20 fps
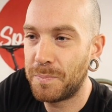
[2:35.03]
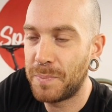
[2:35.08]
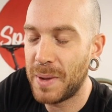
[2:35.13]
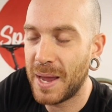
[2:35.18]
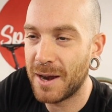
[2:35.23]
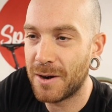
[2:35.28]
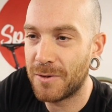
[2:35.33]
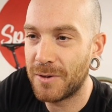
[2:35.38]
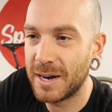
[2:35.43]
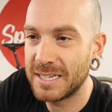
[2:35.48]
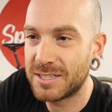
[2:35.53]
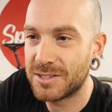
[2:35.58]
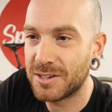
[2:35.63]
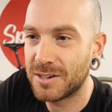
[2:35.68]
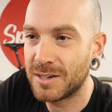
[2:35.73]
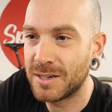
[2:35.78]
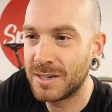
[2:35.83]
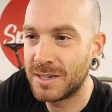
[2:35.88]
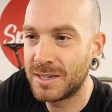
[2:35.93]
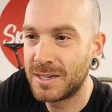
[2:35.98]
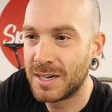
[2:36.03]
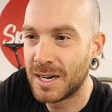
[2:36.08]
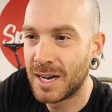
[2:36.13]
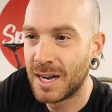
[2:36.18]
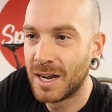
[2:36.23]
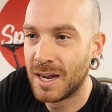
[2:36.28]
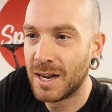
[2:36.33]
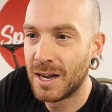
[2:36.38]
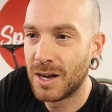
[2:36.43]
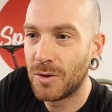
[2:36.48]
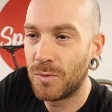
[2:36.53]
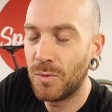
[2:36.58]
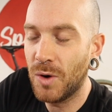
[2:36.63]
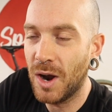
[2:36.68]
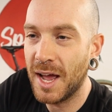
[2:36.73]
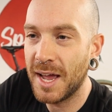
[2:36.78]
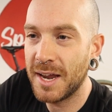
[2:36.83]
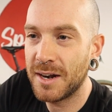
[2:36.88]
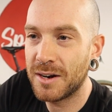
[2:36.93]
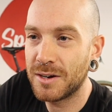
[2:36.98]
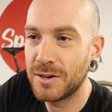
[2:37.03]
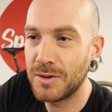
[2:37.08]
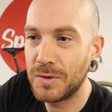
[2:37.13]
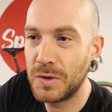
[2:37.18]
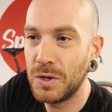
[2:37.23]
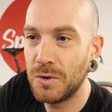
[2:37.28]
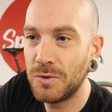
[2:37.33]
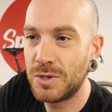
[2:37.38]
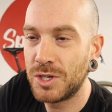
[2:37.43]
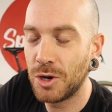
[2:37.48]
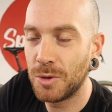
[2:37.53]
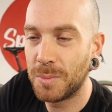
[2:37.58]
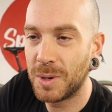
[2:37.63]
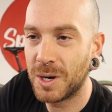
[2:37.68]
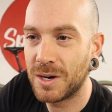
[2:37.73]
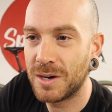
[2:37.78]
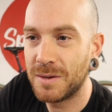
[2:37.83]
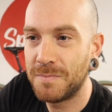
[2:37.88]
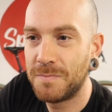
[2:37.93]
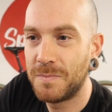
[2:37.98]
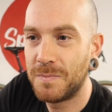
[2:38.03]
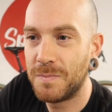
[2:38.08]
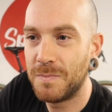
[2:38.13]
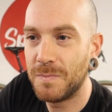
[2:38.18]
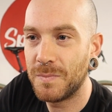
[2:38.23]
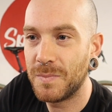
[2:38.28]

Panaracer rider, YouTuber.